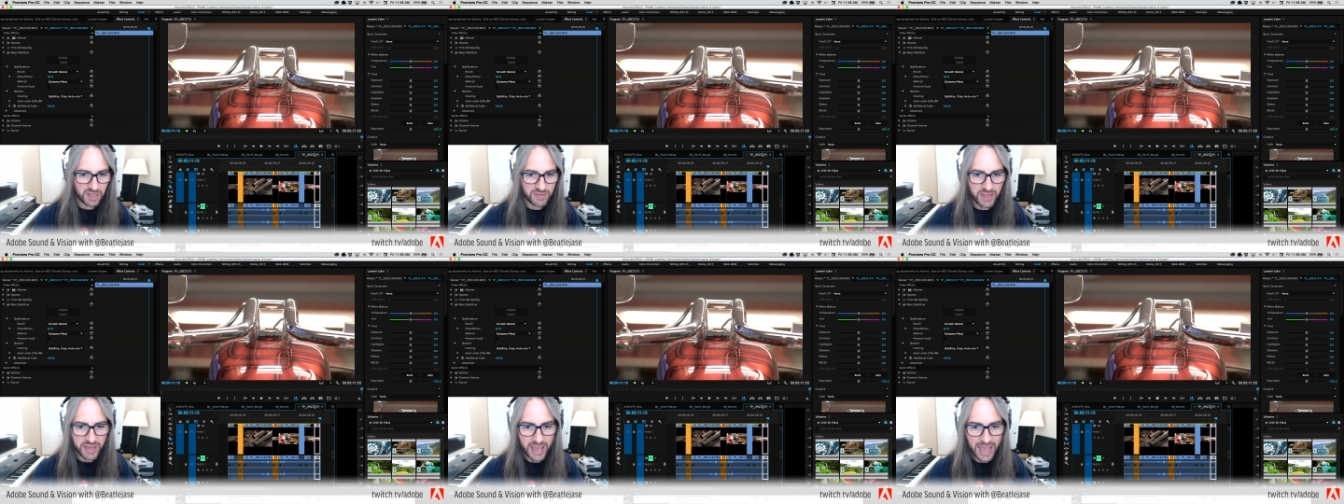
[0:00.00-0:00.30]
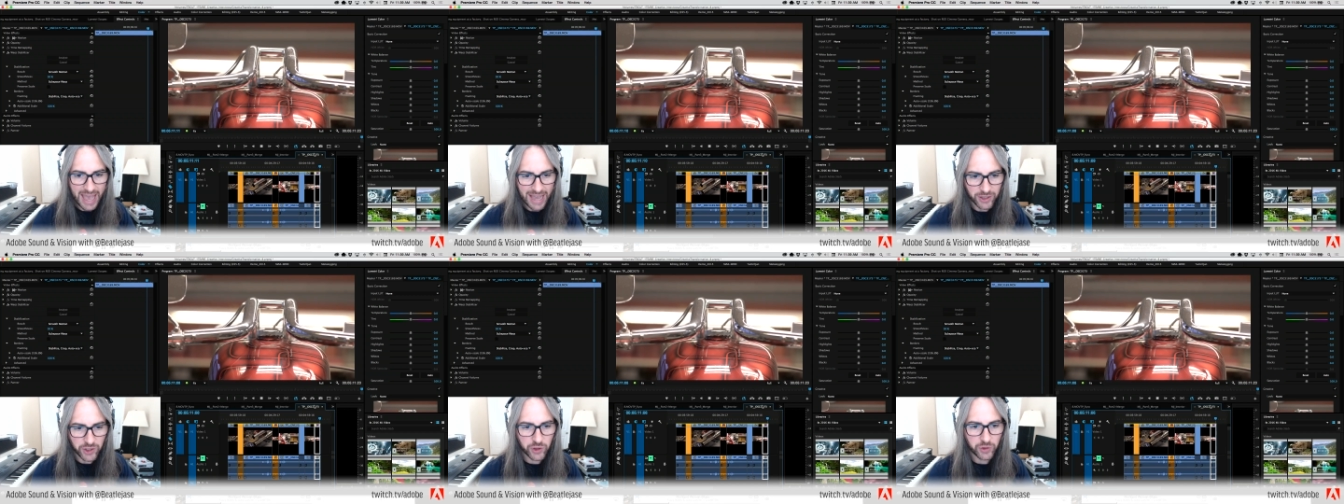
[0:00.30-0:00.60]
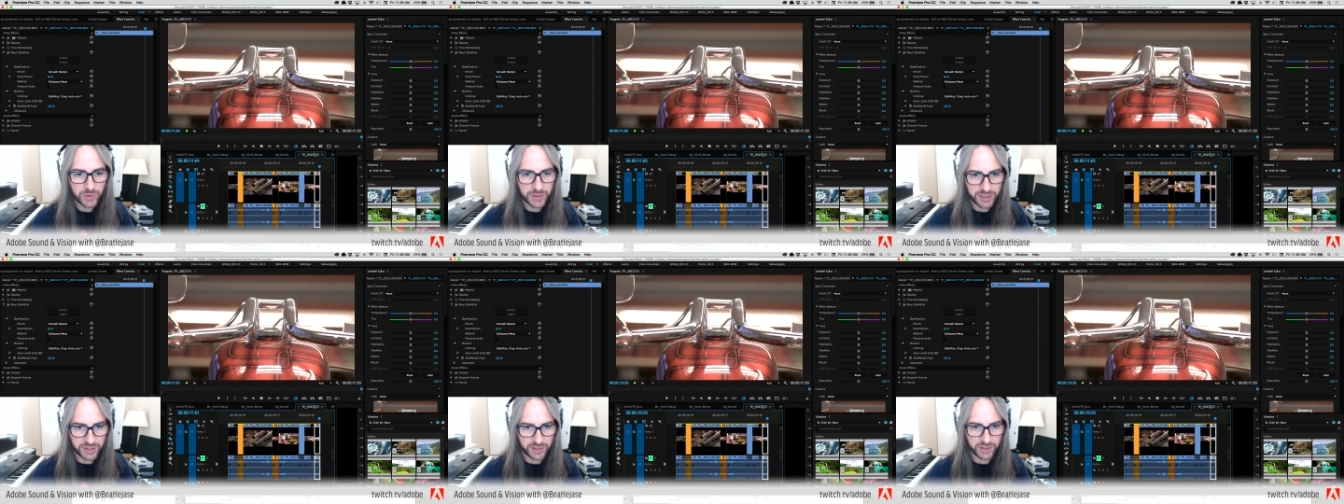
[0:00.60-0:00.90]
they
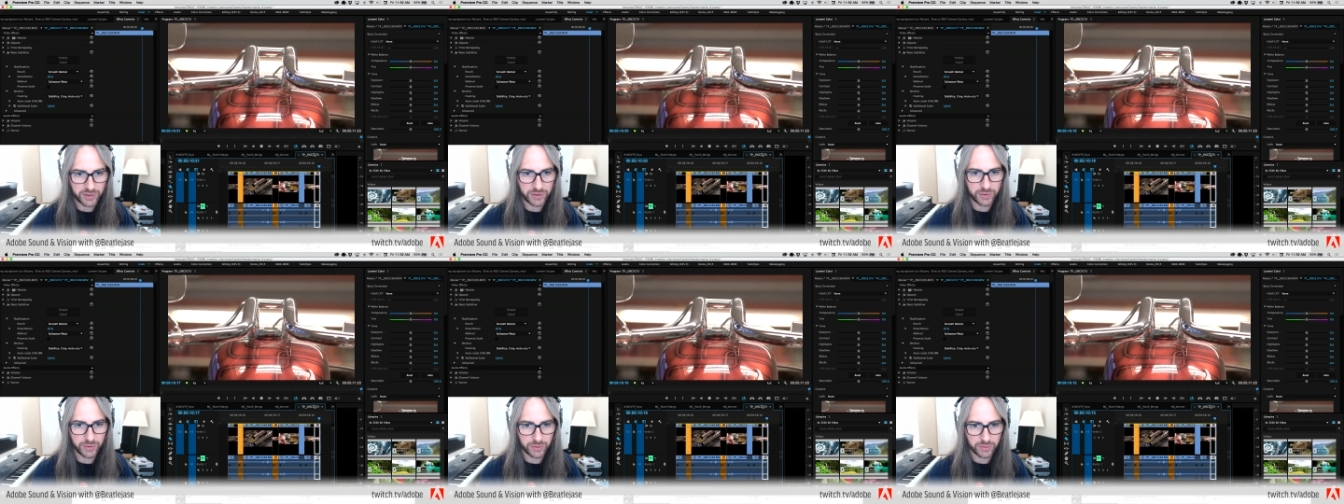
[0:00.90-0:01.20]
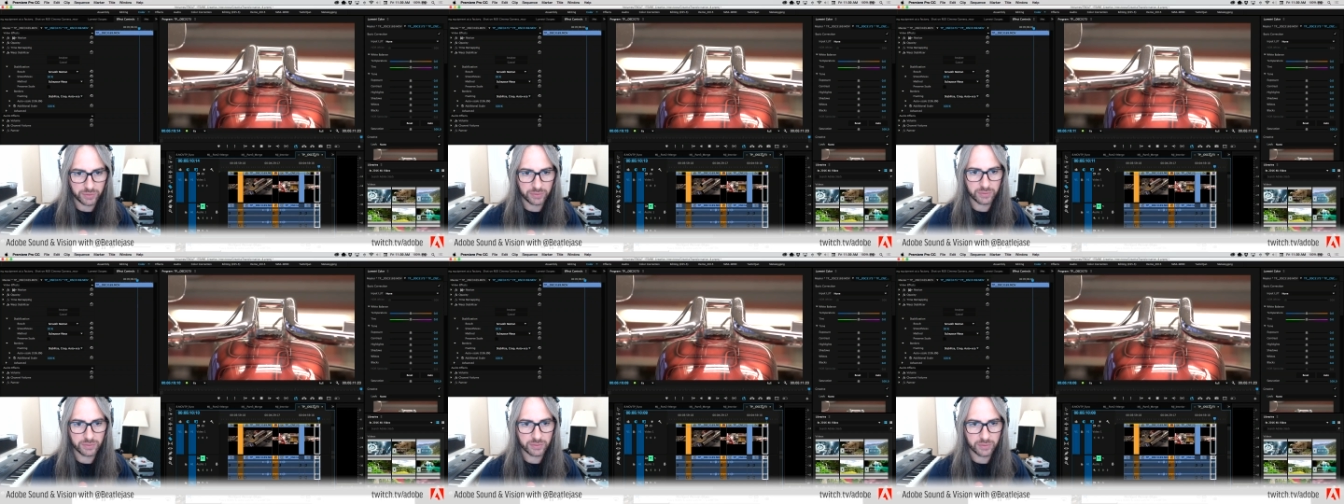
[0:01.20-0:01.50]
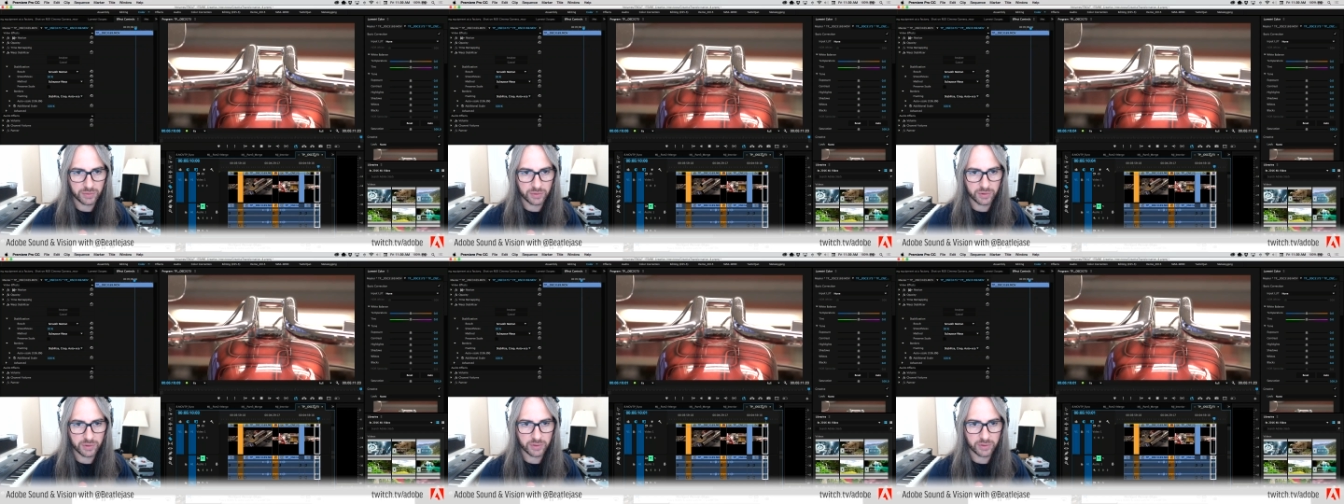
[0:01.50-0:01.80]
actually do
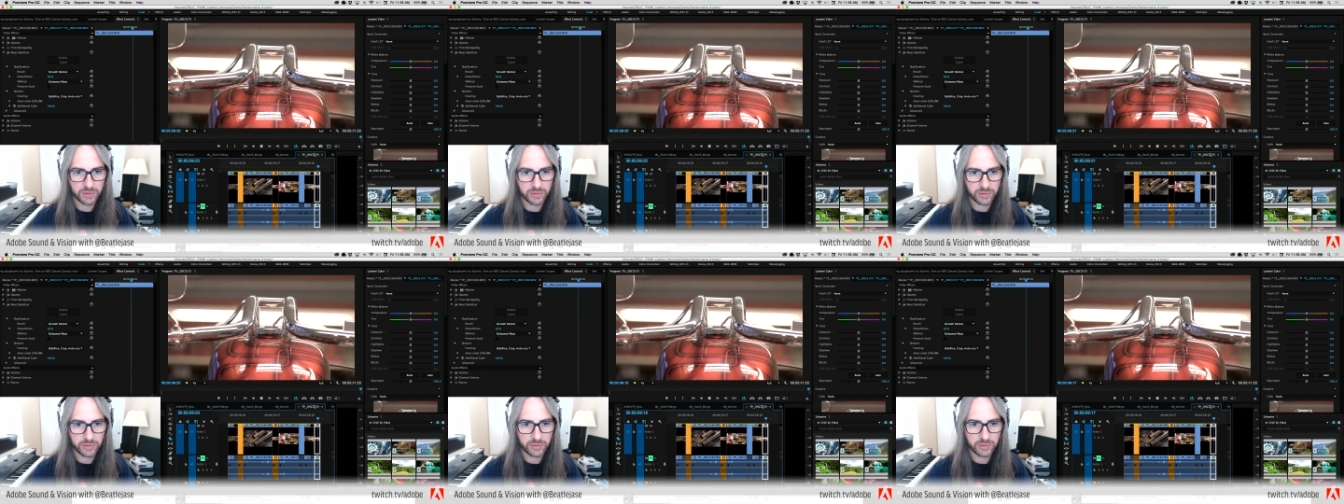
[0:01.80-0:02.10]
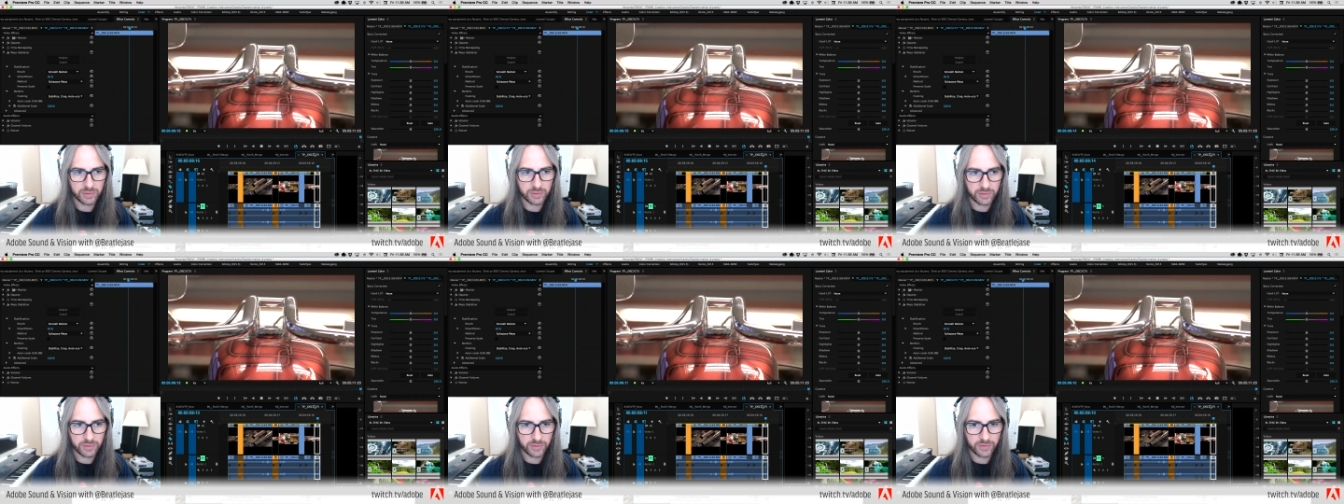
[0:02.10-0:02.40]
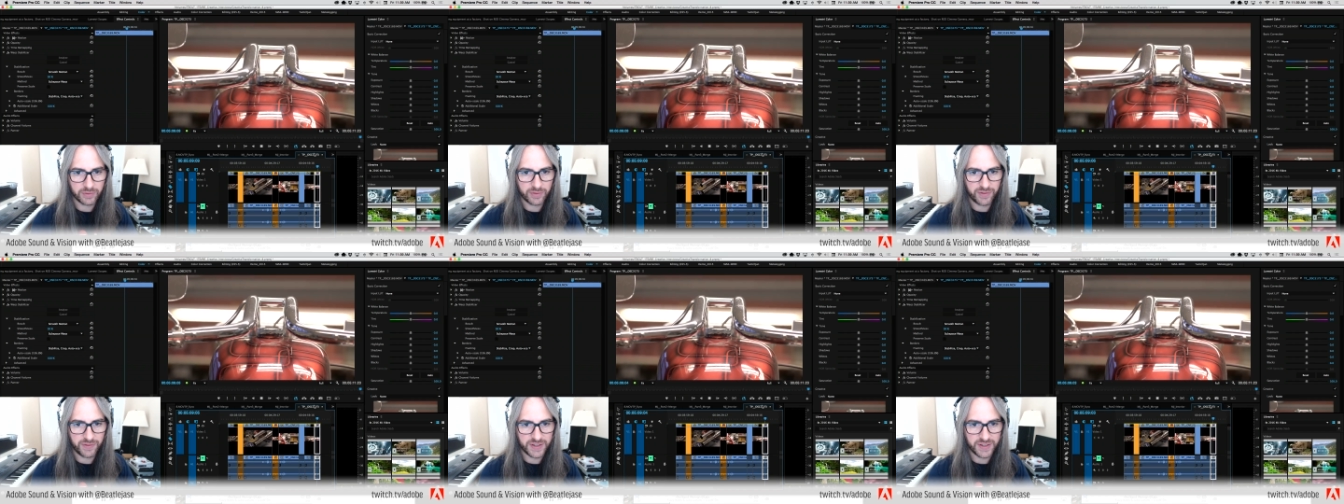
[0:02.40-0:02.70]

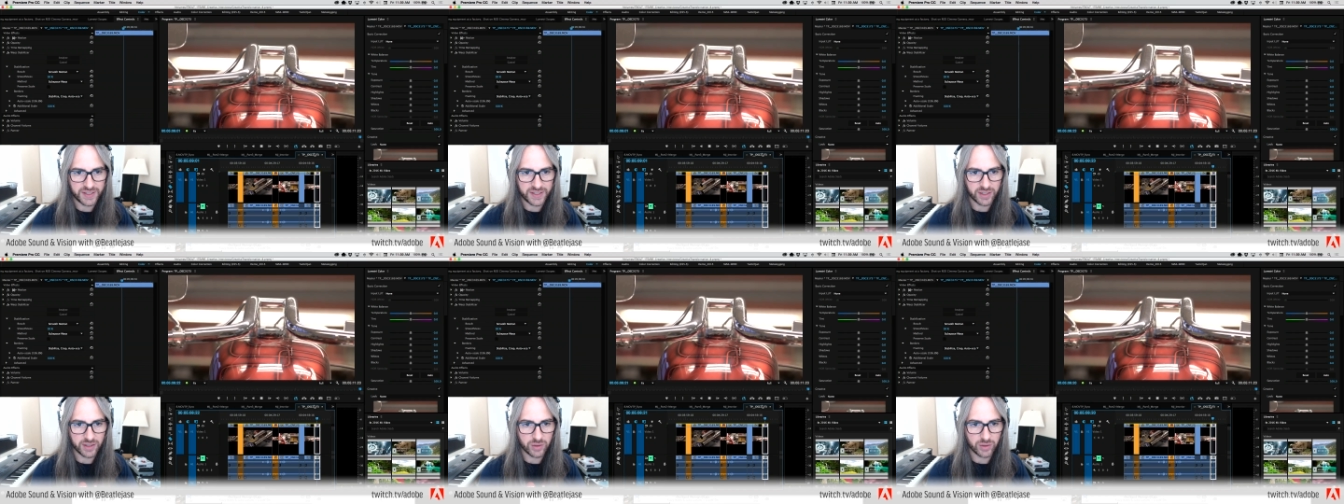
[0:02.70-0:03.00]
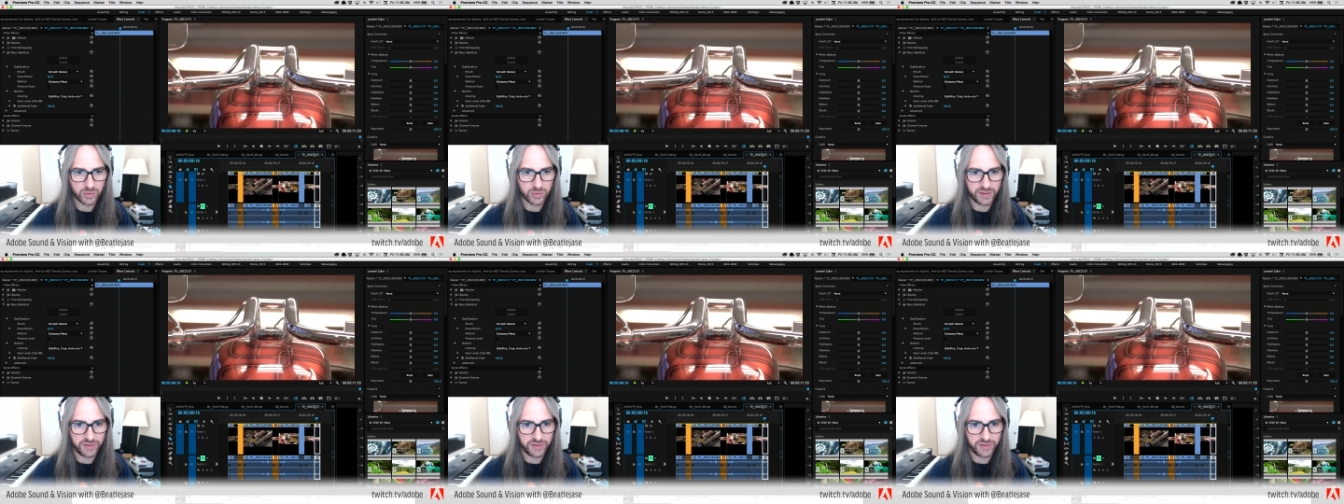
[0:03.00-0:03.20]
physical